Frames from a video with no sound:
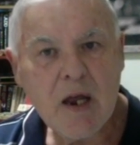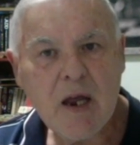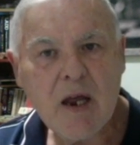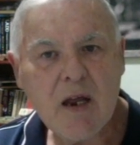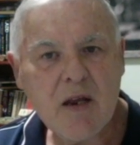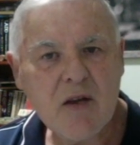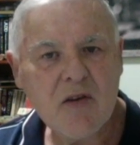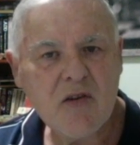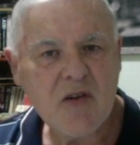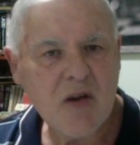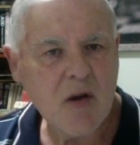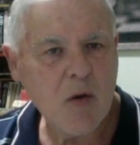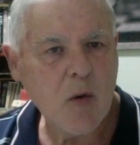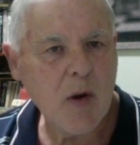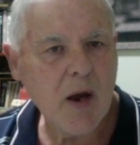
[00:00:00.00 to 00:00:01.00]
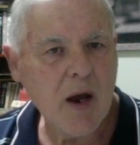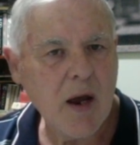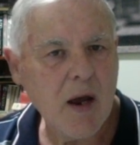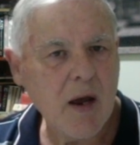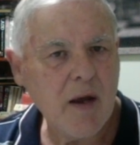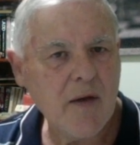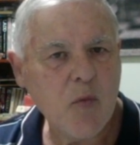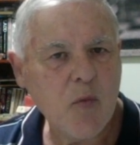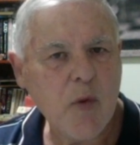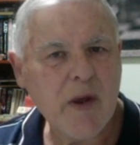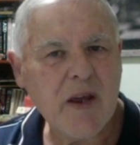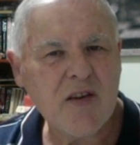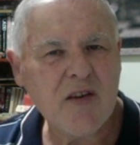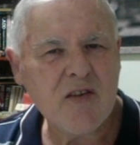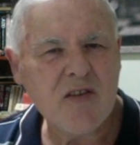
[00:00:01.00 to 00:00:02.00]
and so if we
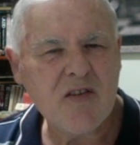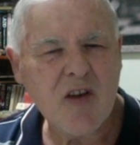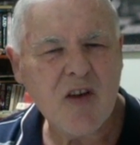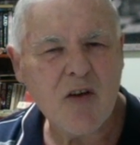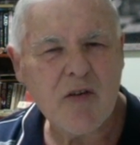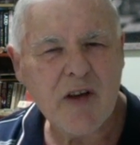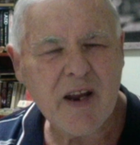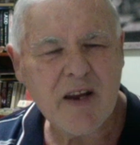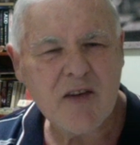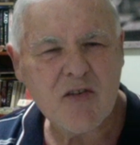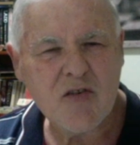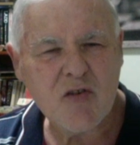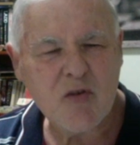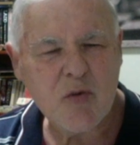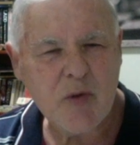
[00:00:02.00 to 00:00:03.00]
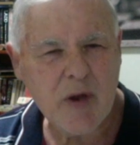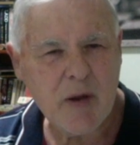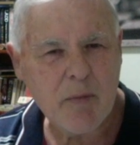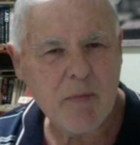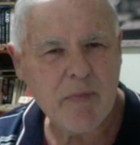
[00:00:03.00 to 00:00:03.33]
can donate to him,